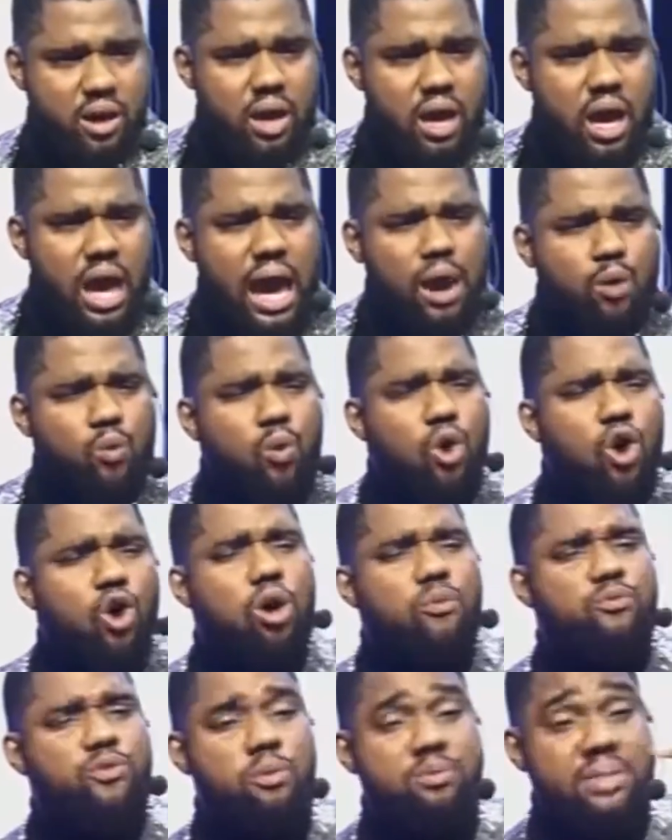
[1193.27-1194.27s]
I woke up
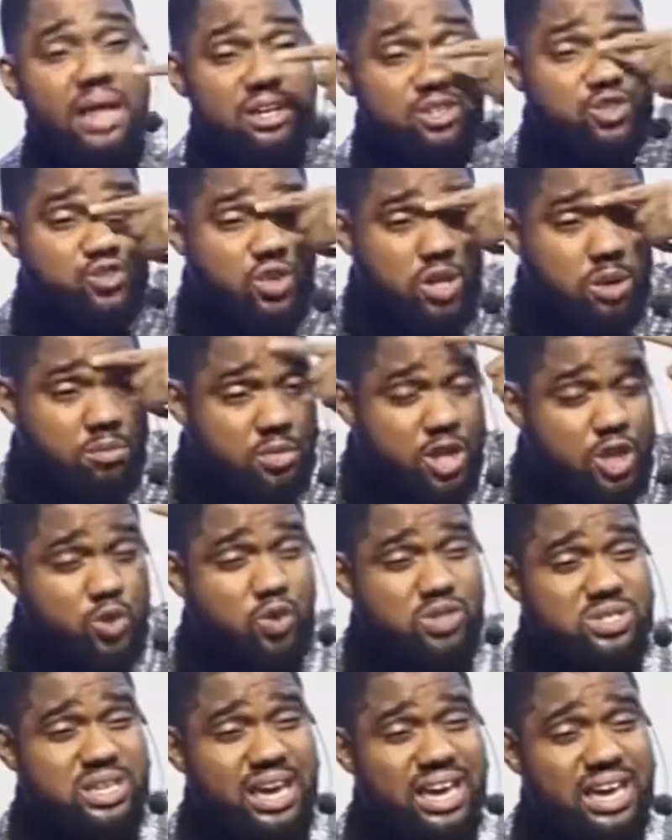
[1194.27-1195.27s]
from that dream. It
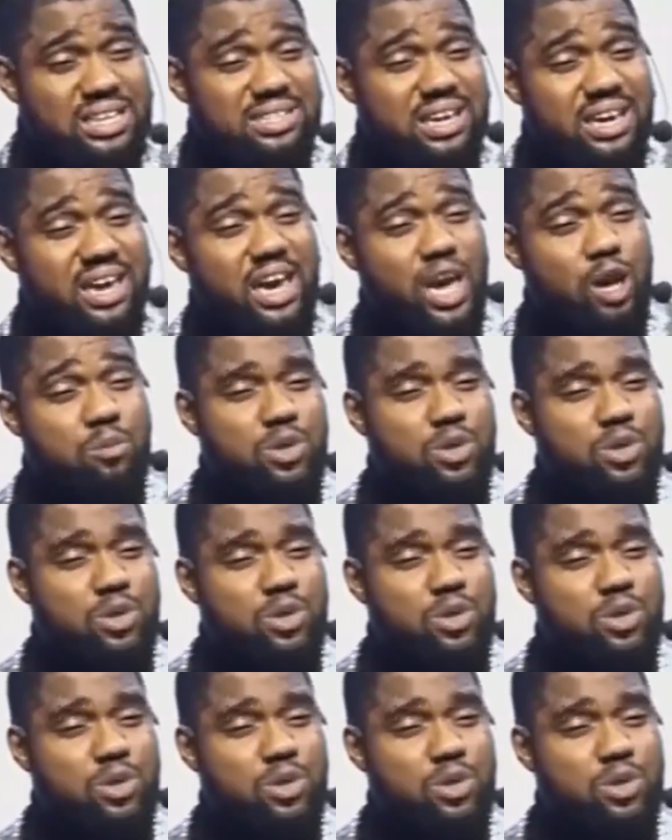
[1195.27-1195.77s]
was 8 a.m. in the